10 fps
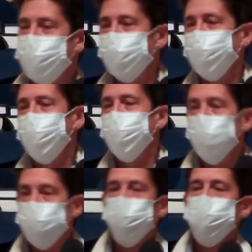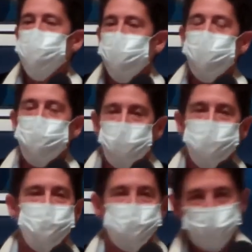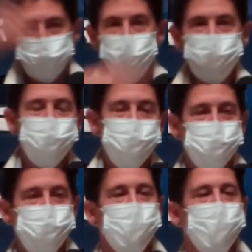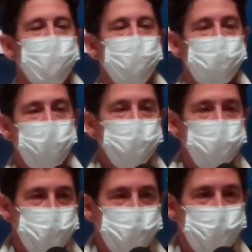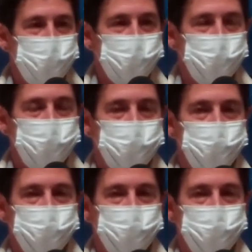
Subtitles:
and if I was wearing a button, not a necklace, the button would say,